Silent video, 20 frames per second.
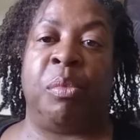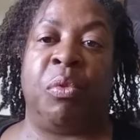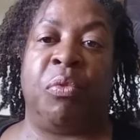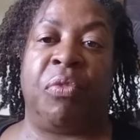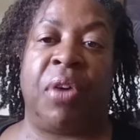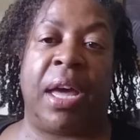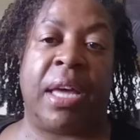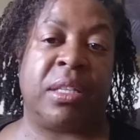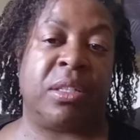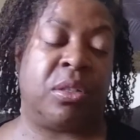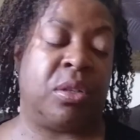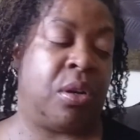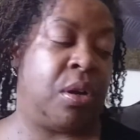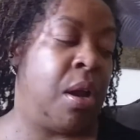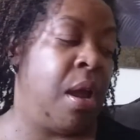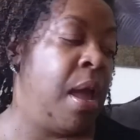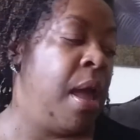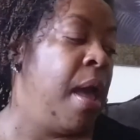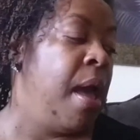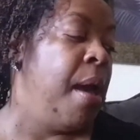move
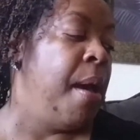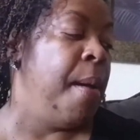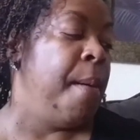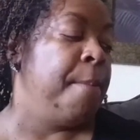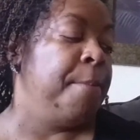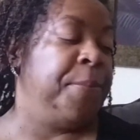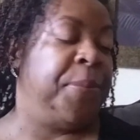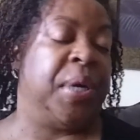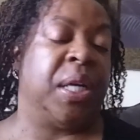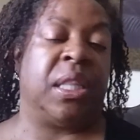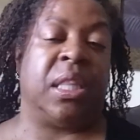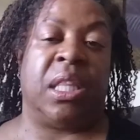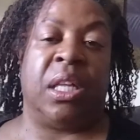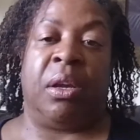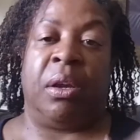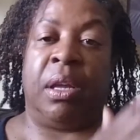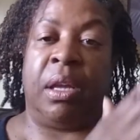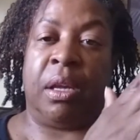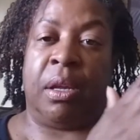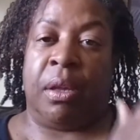faster. But
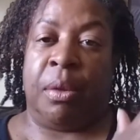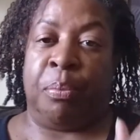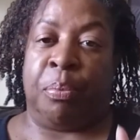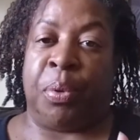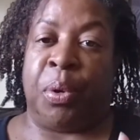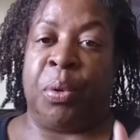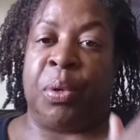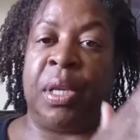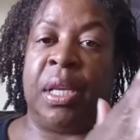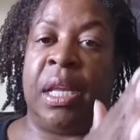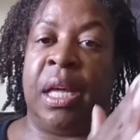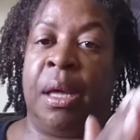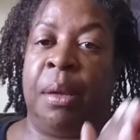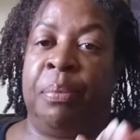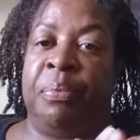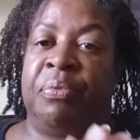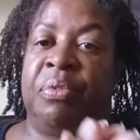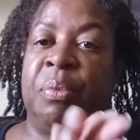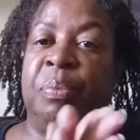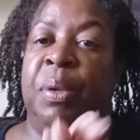they're broken
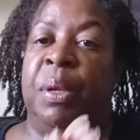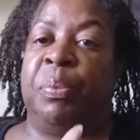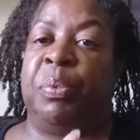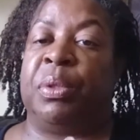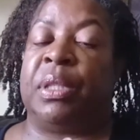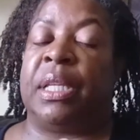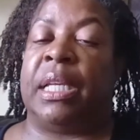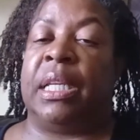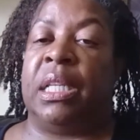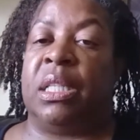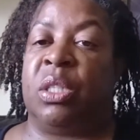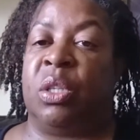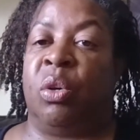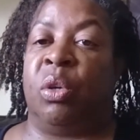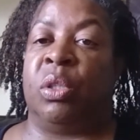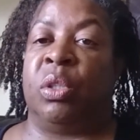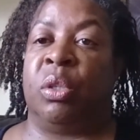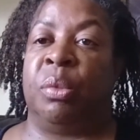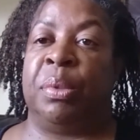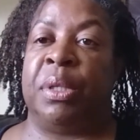up for people that need to go
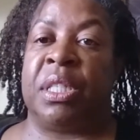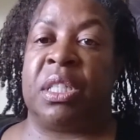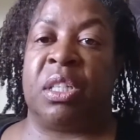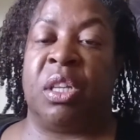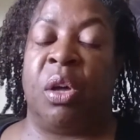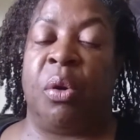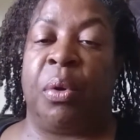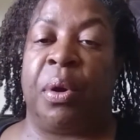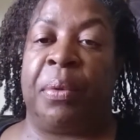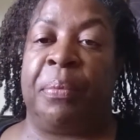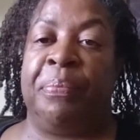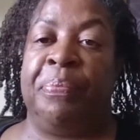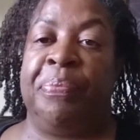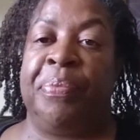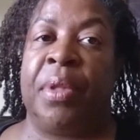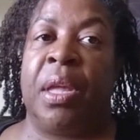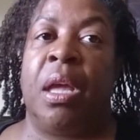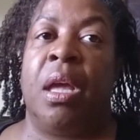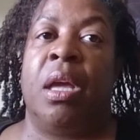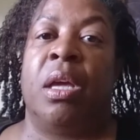a little bit slower.
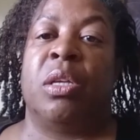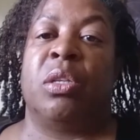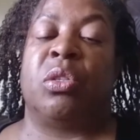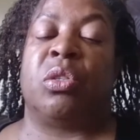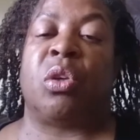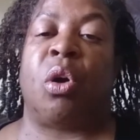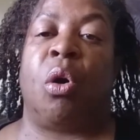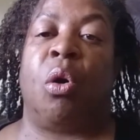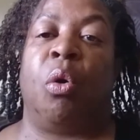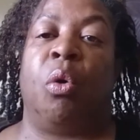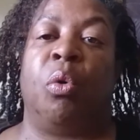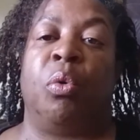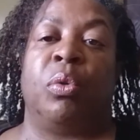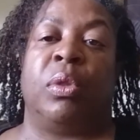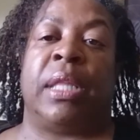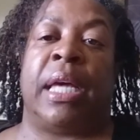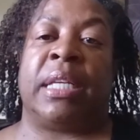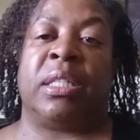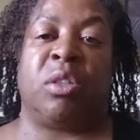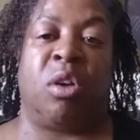So
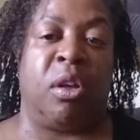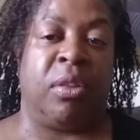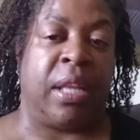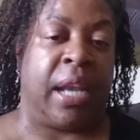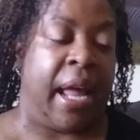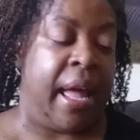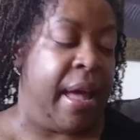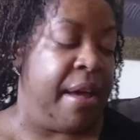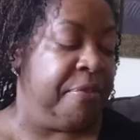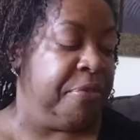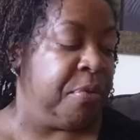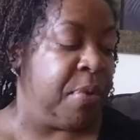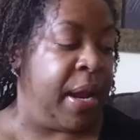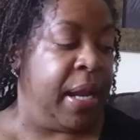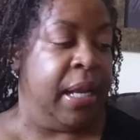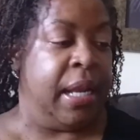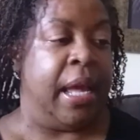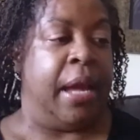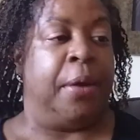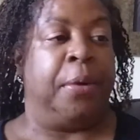that's all that I have for
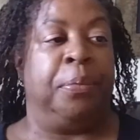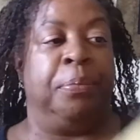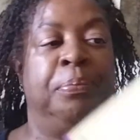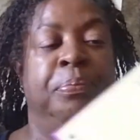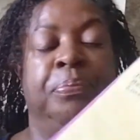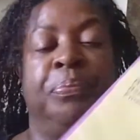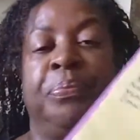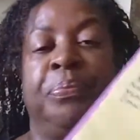right now.